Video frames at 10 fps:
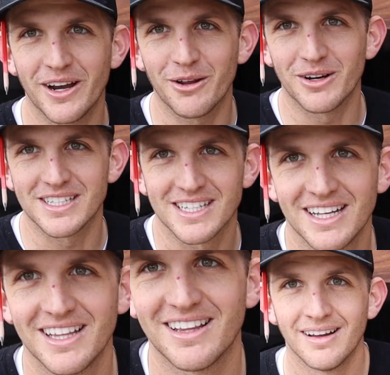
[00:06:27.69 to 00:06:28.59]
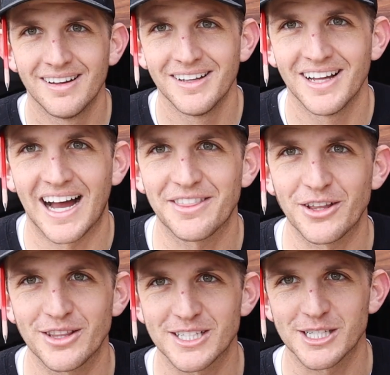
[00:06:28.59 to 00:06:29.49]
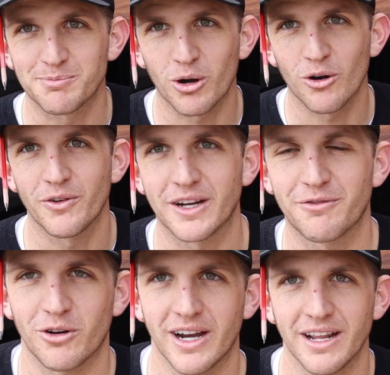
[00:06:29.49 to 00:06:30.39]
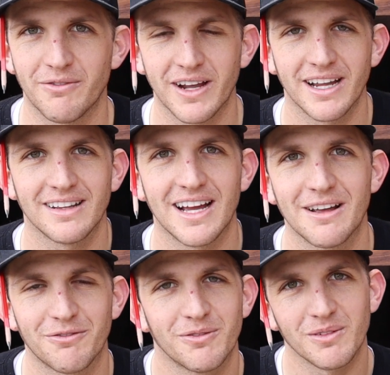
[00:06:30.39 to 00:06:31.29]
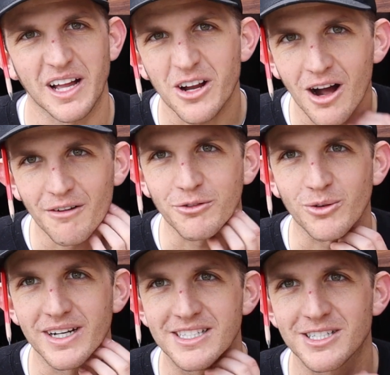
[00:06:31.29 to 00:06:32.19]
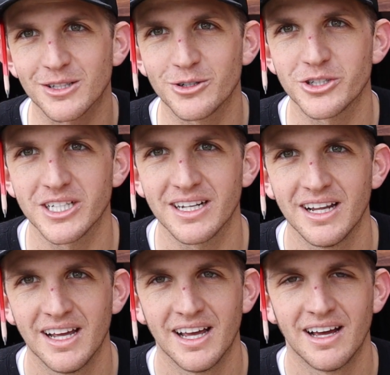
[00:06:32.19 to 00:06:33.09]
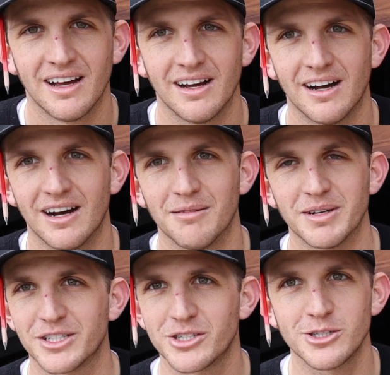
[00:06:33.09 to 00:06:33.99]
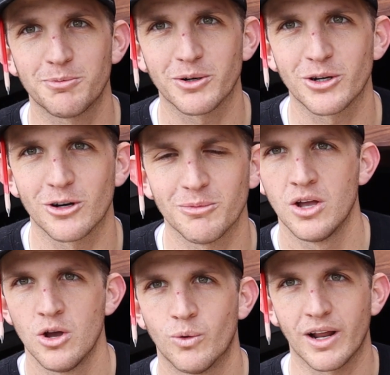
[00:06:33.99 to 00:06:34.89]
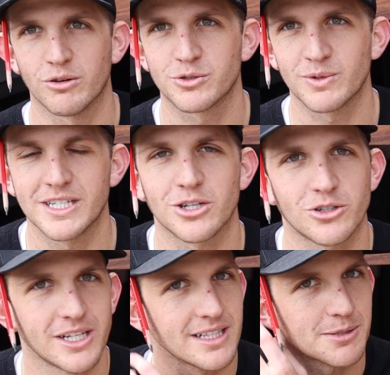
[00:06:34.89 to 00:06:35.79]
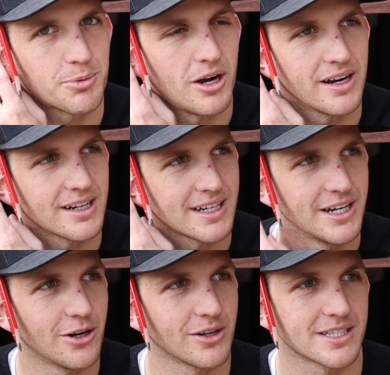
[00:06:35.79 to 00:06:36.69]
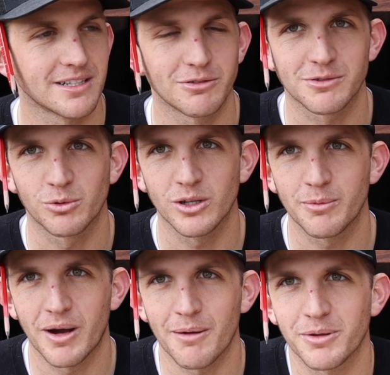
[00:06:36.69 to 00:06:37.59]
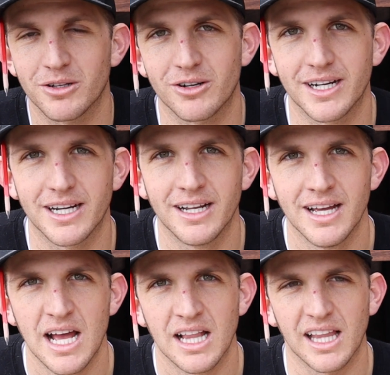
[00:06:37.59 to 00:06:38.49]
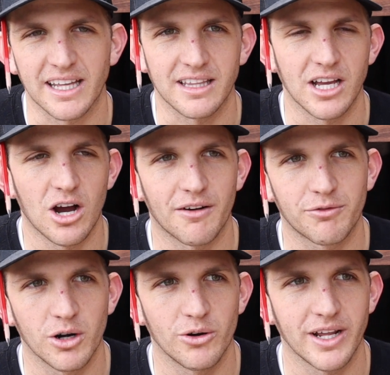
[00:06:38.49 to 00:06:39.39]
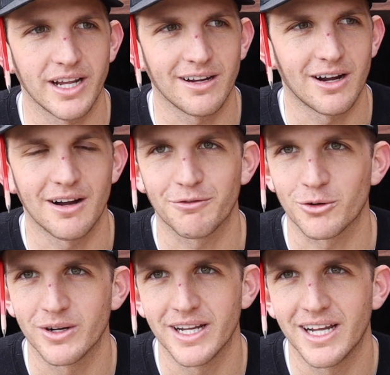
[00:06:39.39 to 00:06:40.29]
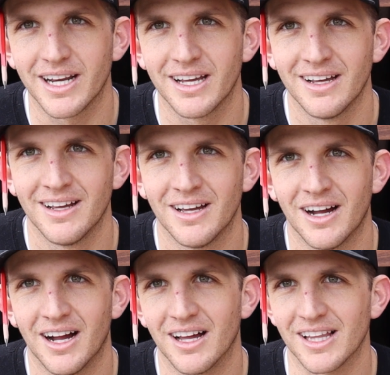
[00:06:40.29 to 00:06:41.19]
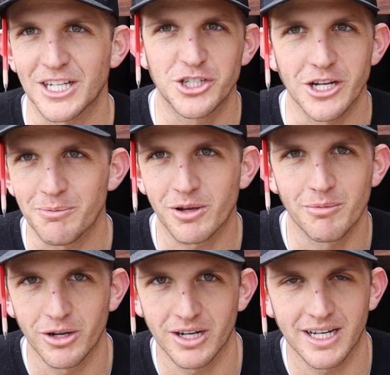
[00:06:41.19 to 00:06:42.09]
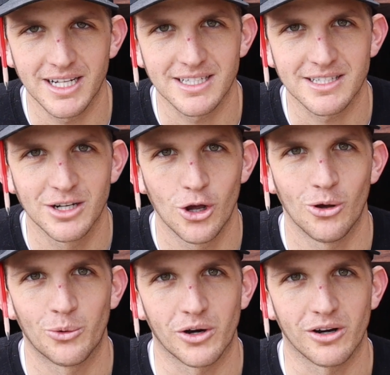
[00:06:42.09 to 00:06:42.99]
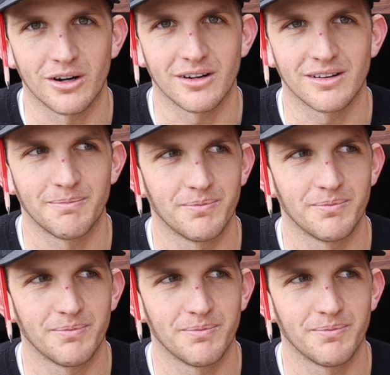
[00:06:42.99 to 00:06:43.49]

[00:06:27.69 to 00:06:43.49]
anyways, I think this is perfect for any van life, like off-grid solution. It's super durable. When I was researching this product, I noticed it was really popular in like the off-roading, off-grid, like Jeep communities where